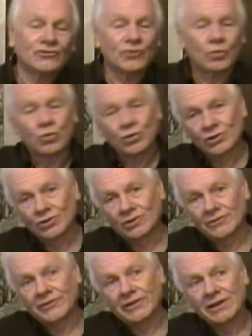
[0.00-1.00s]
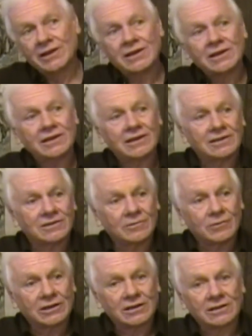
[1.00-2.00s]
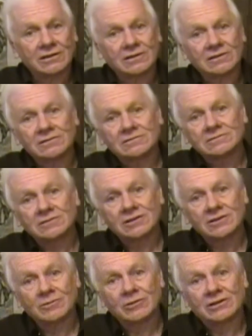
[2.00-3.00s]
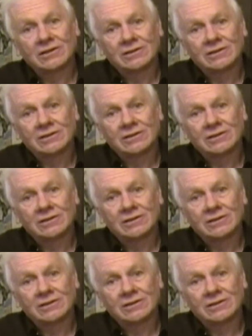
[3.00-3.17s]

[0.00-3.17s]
the world in the middle, say in the